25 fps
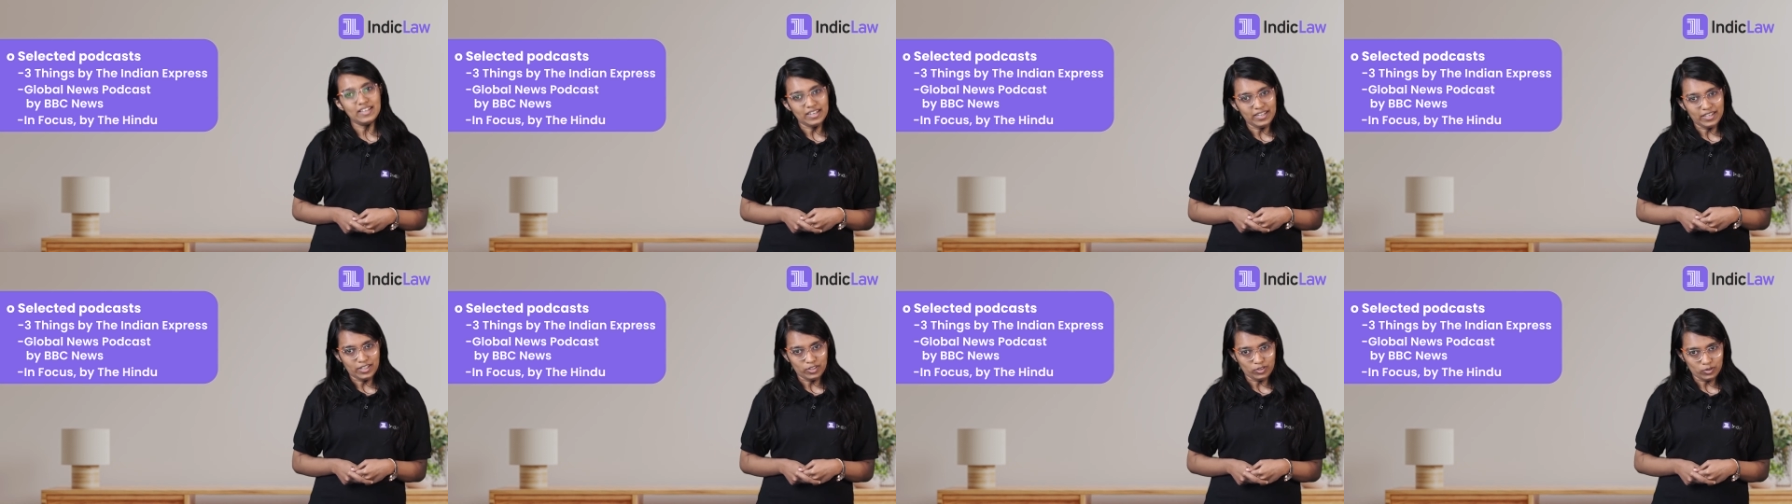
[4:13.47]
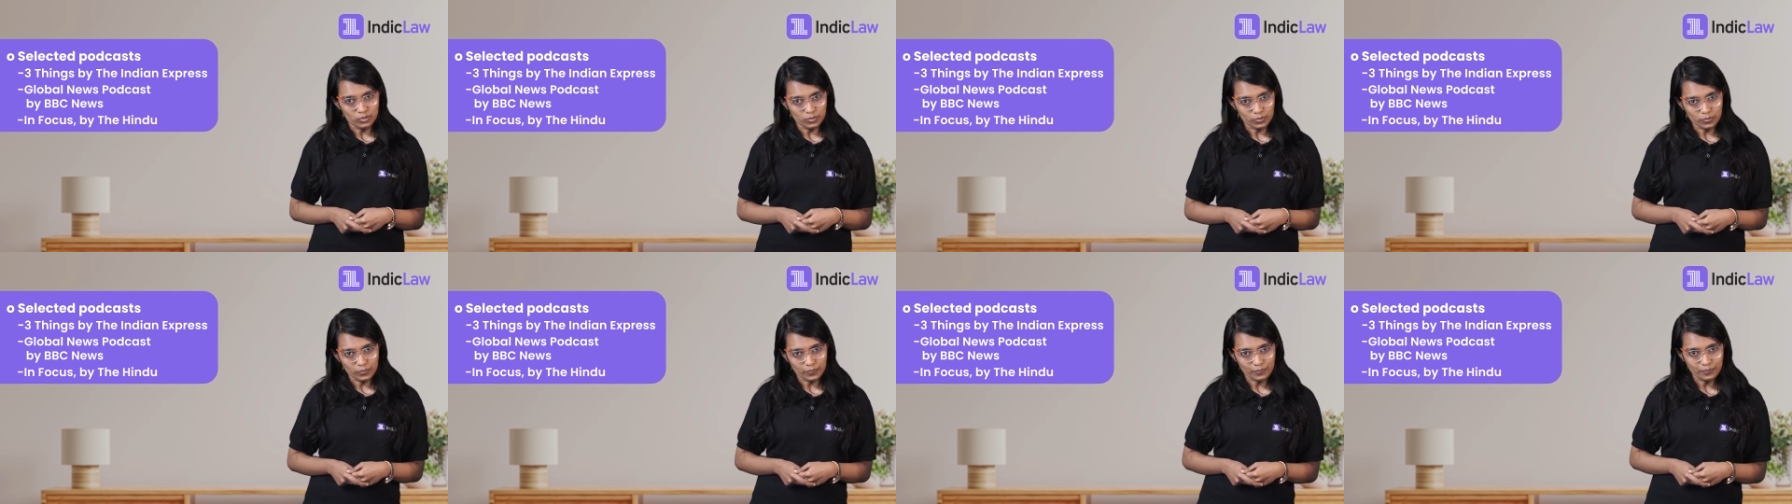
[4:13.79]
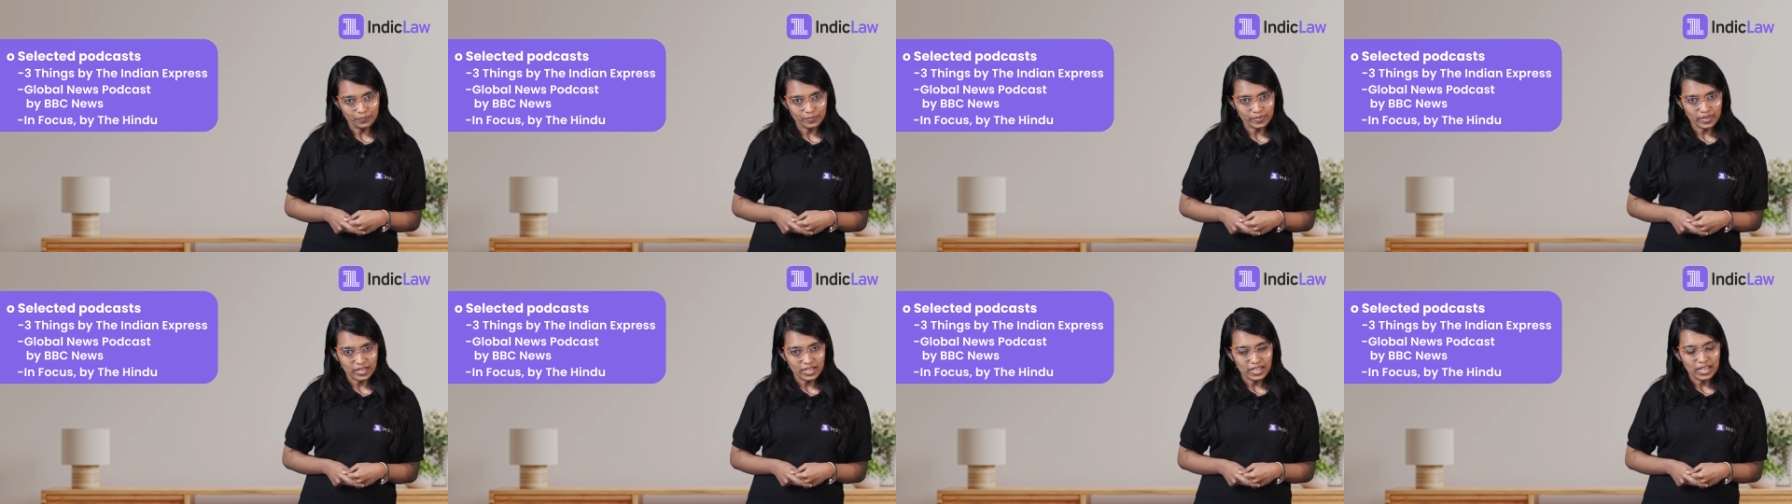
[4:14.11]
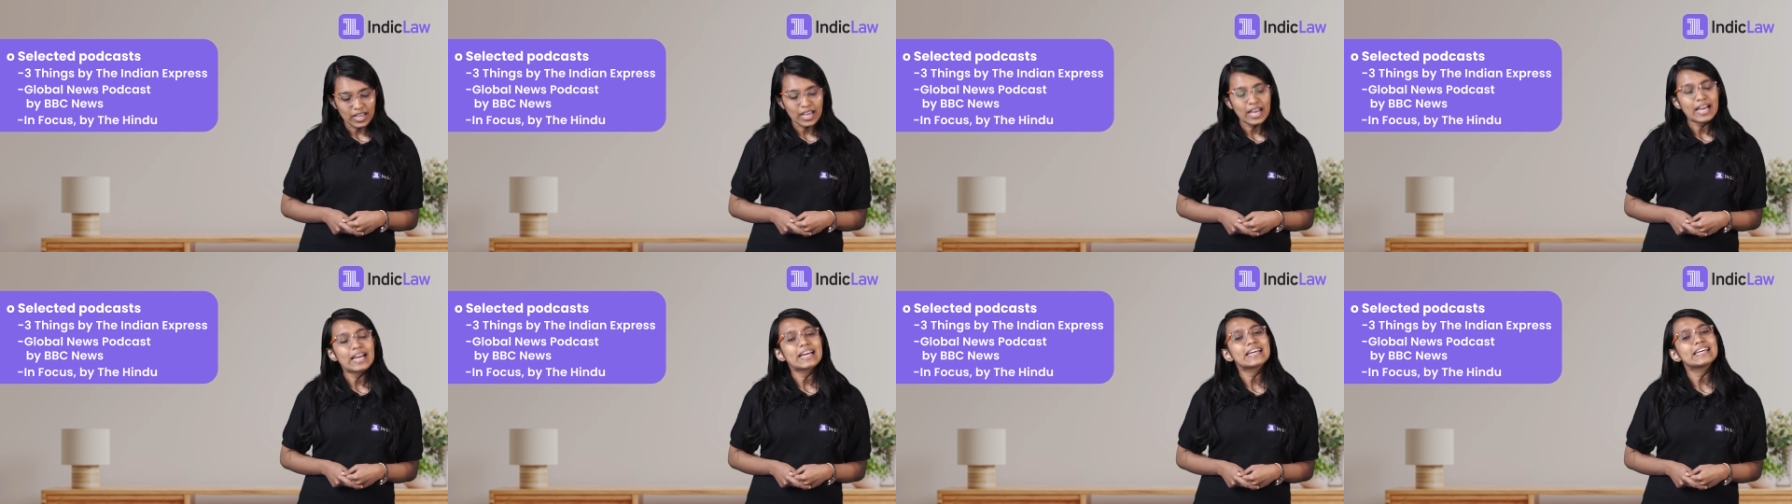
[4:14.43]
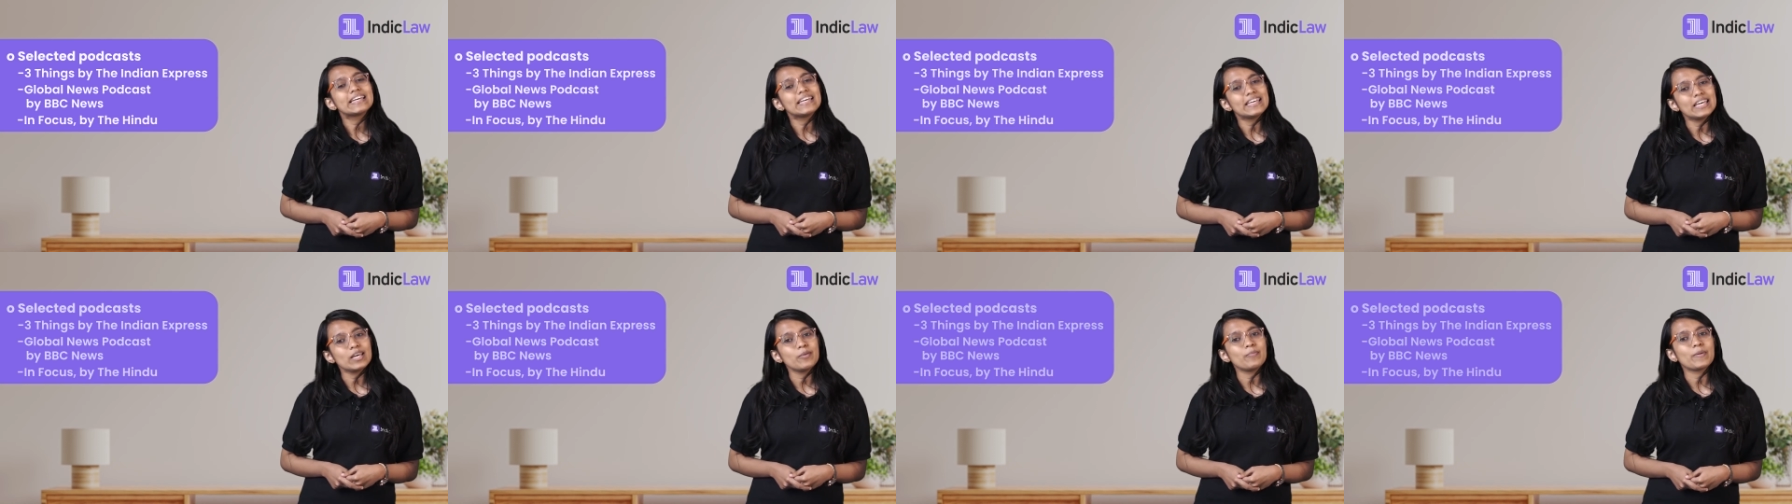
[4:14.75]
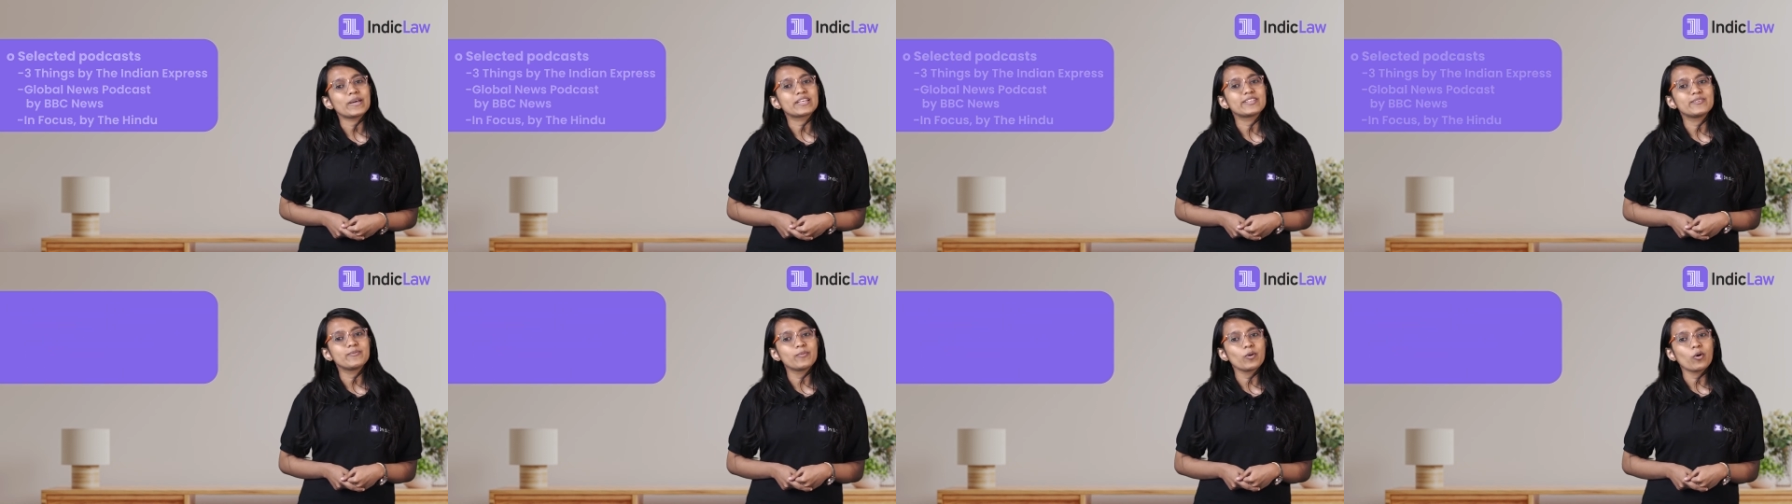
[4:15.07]
Hindu. Keep
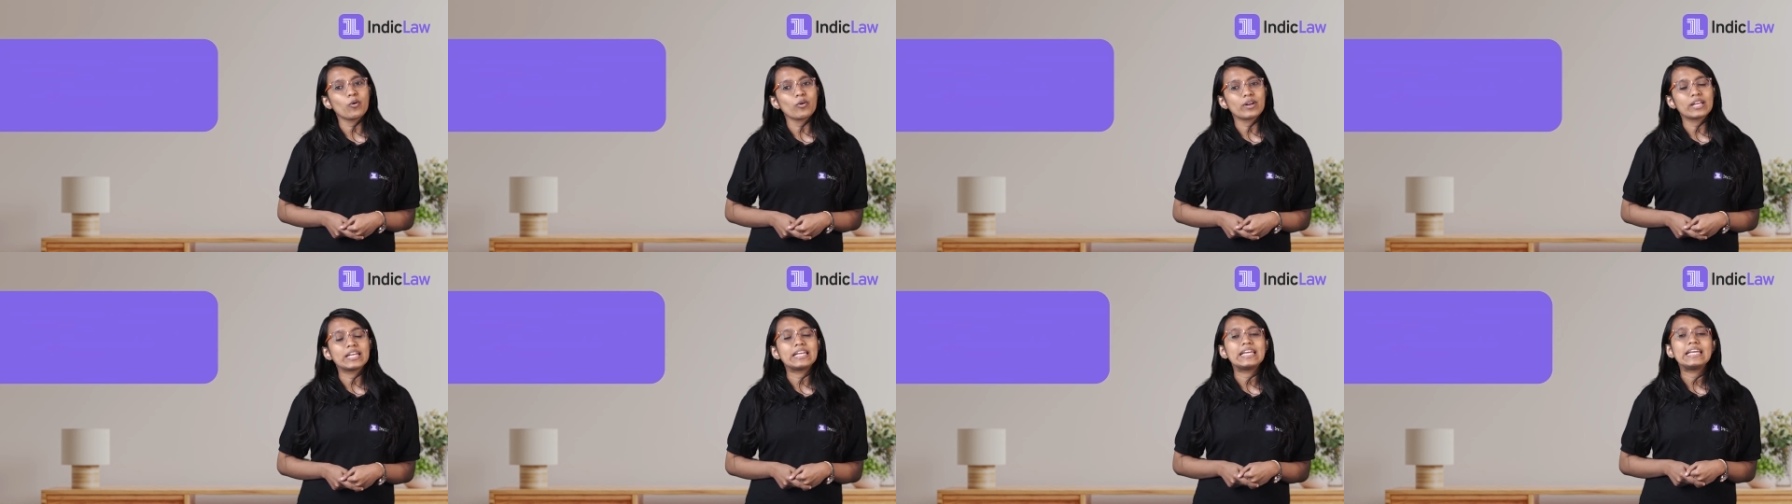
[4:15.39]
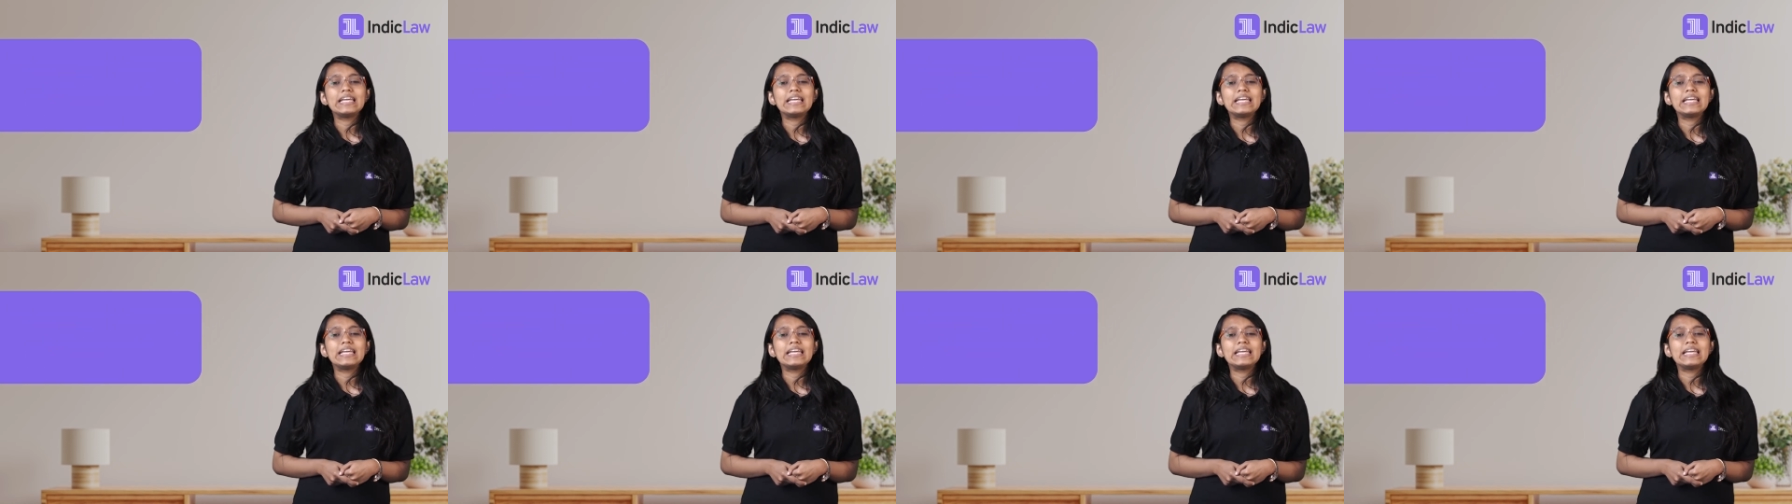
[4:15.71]
exploring